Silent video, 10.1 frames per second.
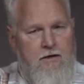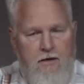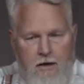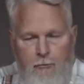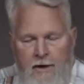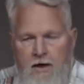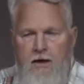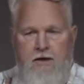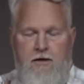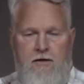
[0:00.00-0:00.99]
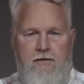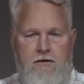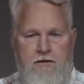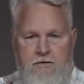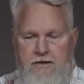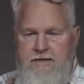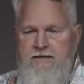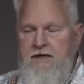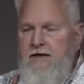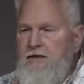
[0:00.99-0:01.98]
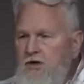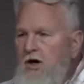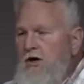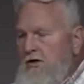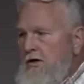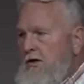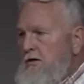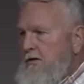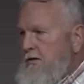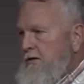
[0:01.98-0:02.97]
America is getting darker,